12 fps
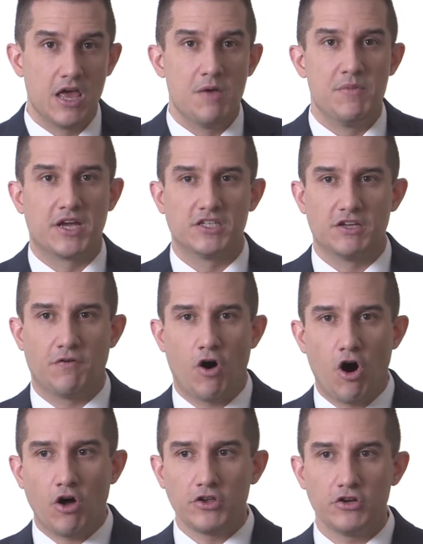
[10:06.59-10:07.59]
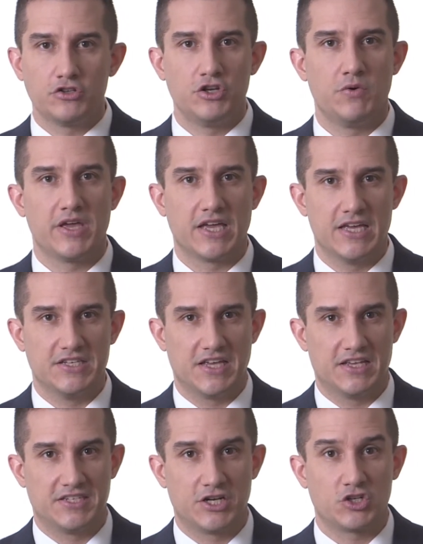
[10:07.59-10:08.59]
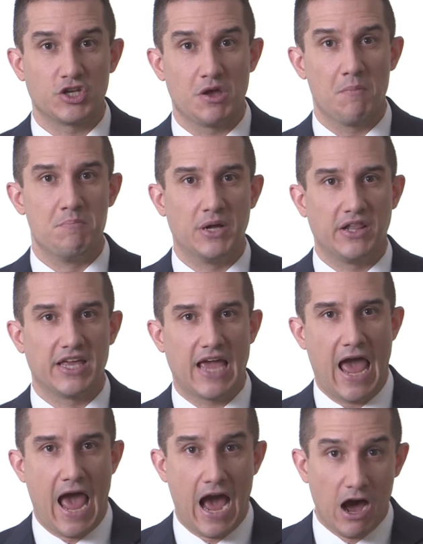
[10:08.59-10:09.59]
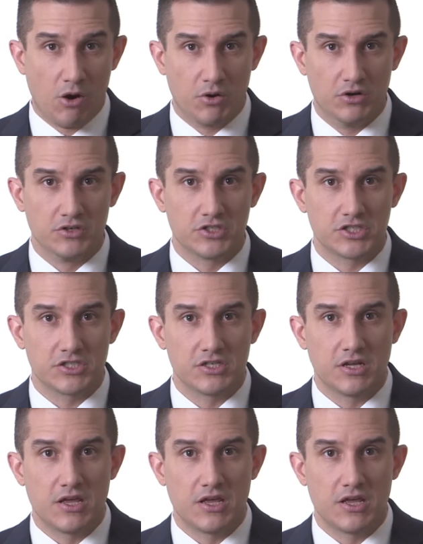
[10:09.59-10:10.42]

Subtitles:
Because if all you're doing is essentially billing hours